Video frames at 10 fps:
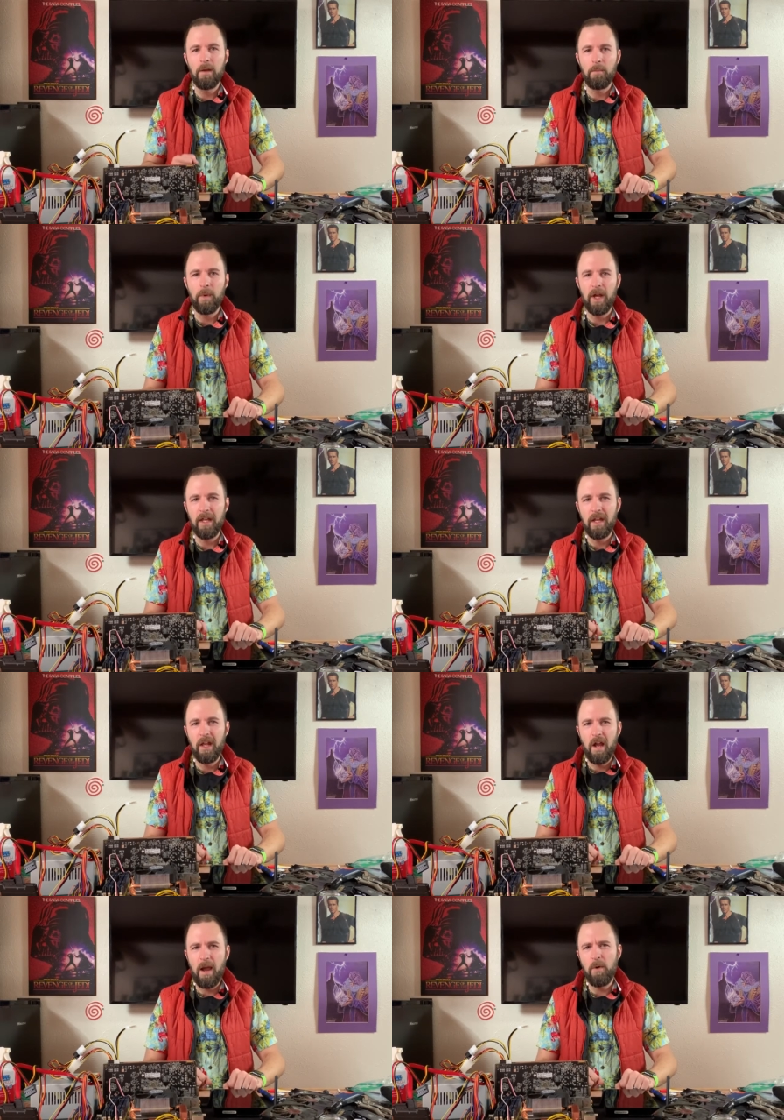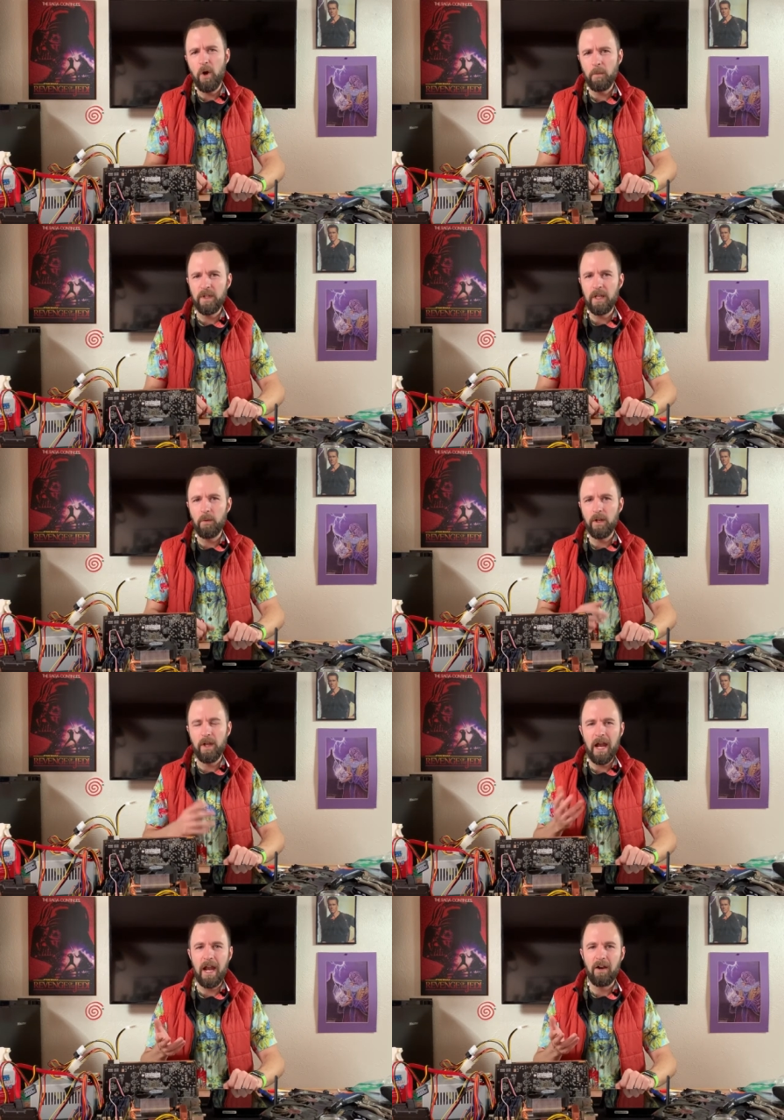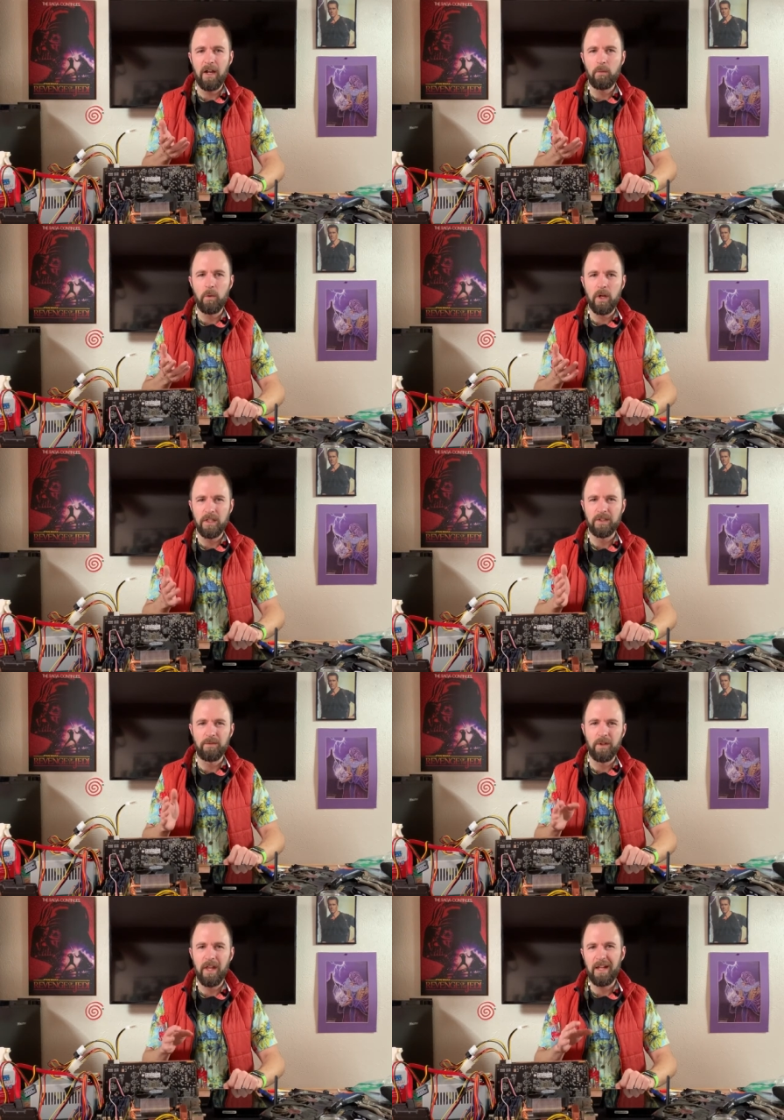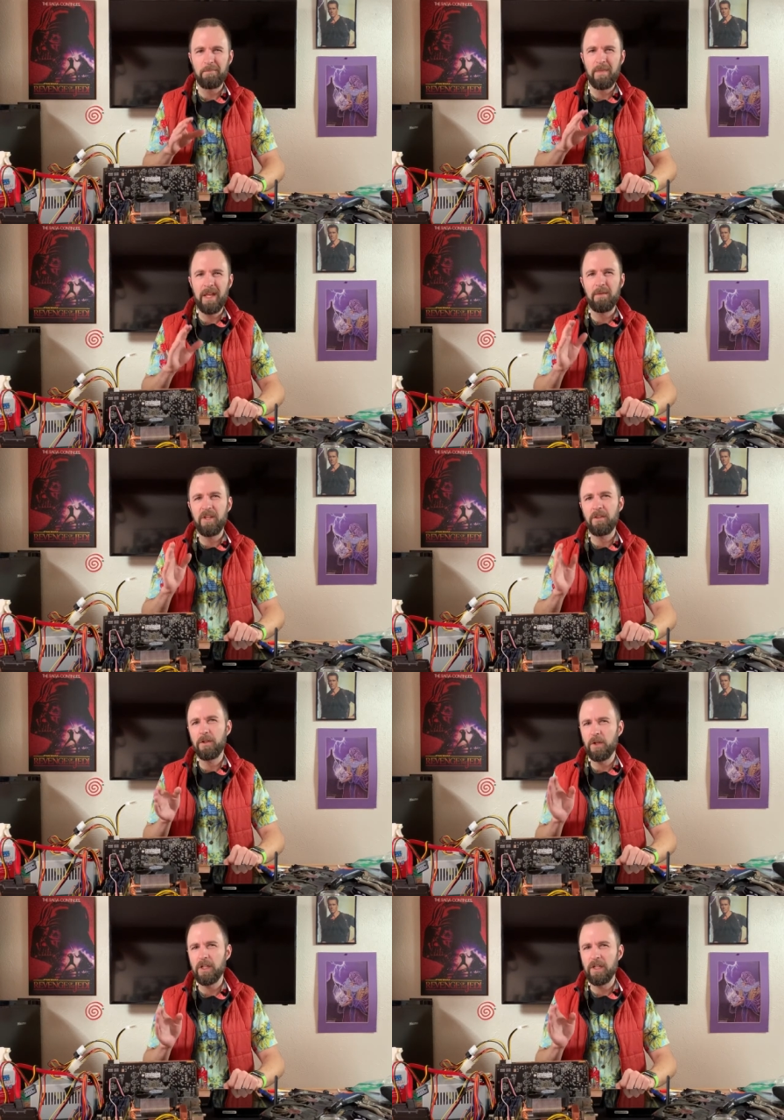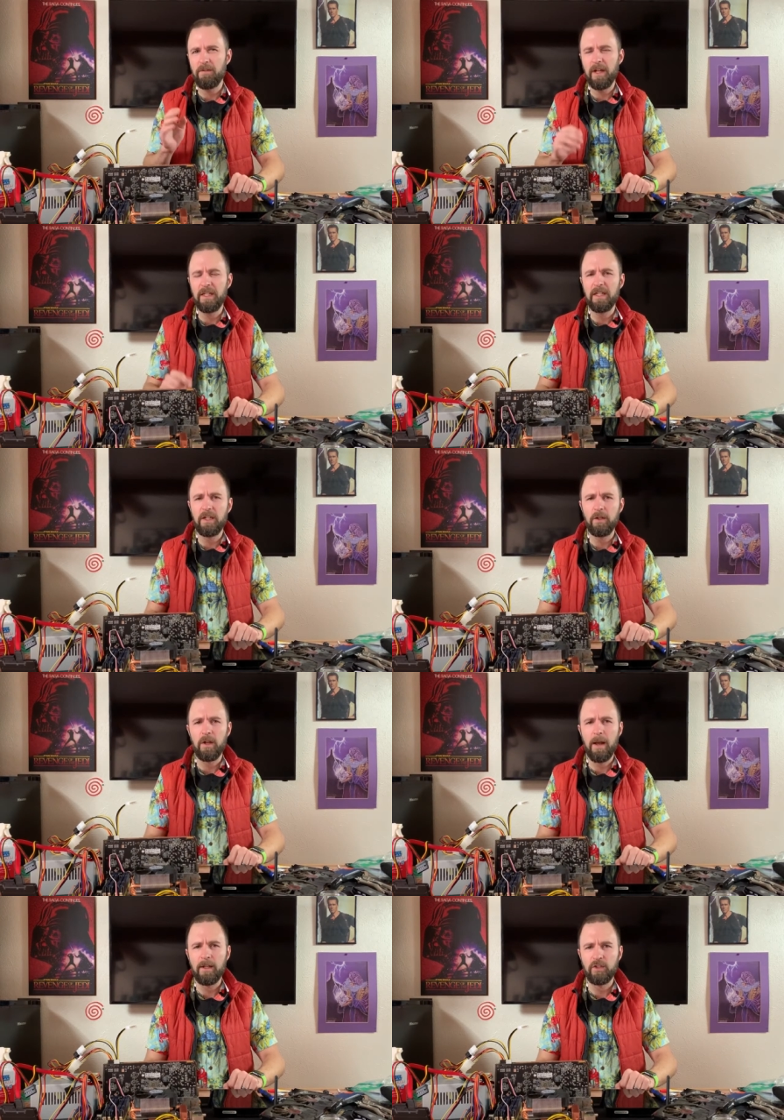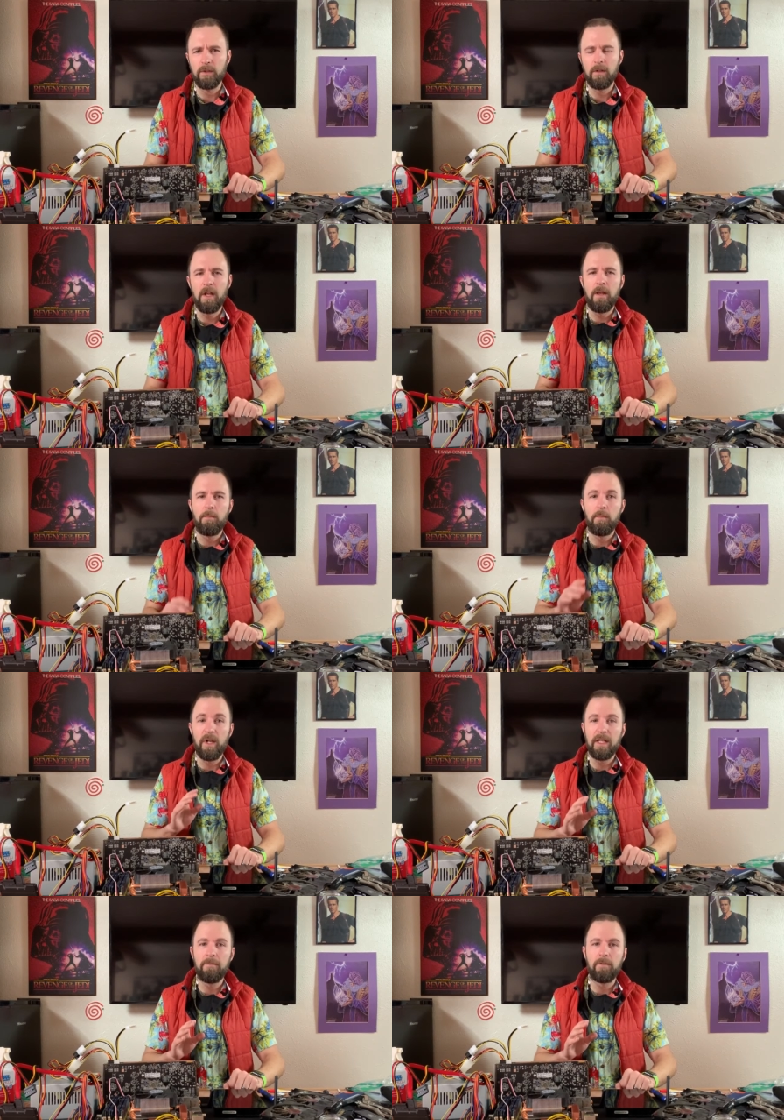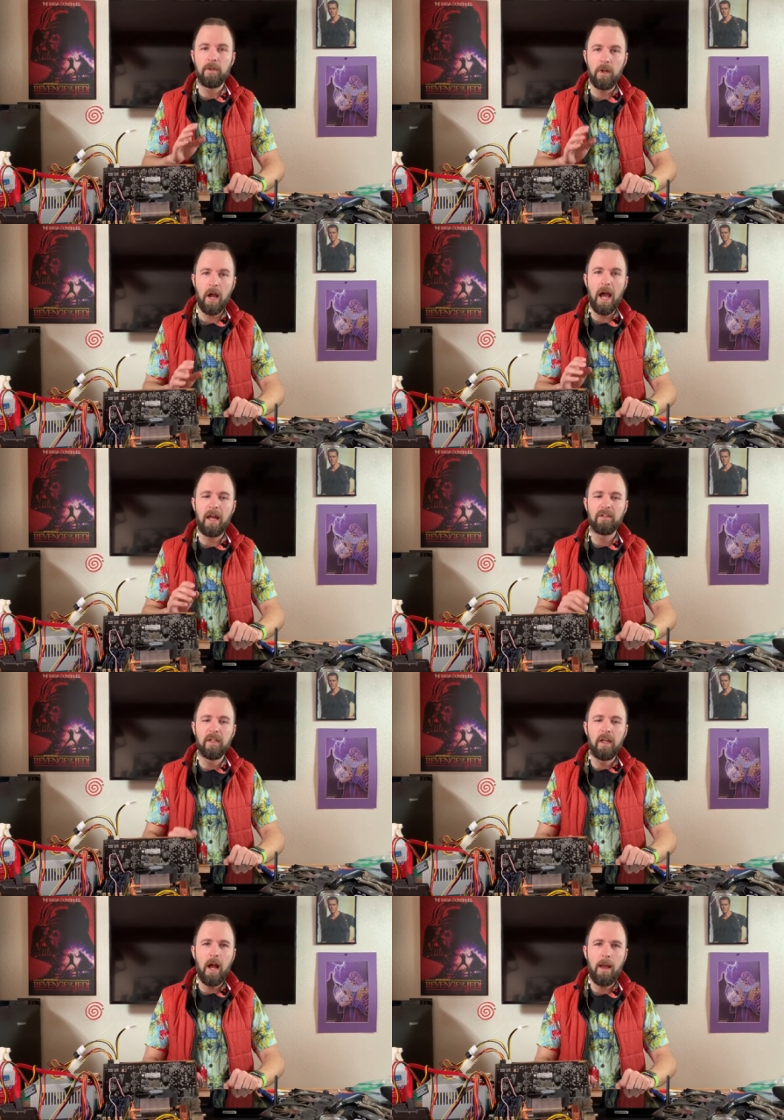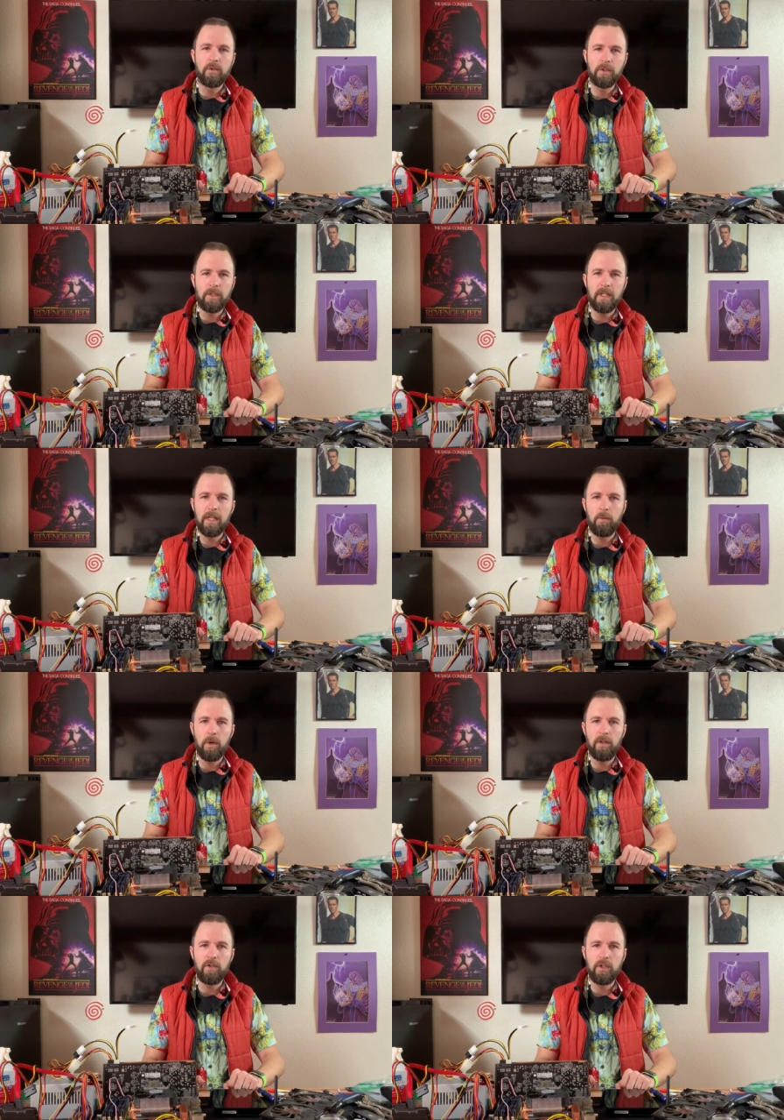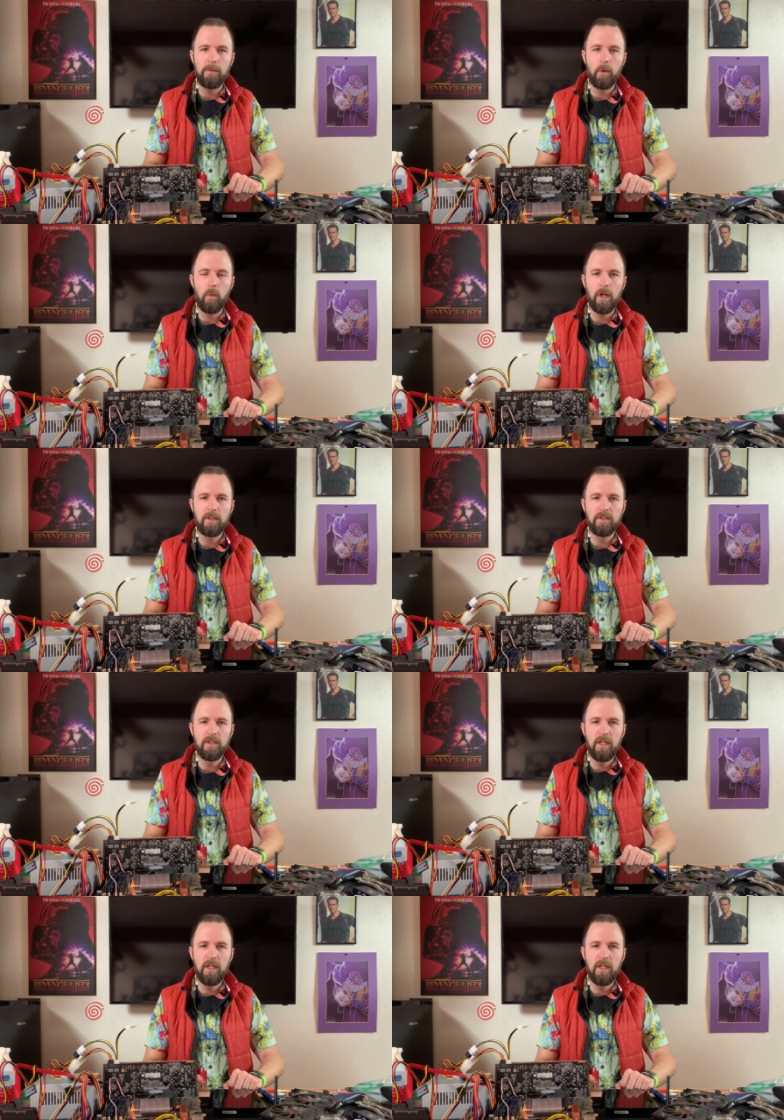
But I'm hoping to get one of the higher end ones for like maybe 30 if I can get a good auction. But if not, I'm just gonna get one of the cheaper ones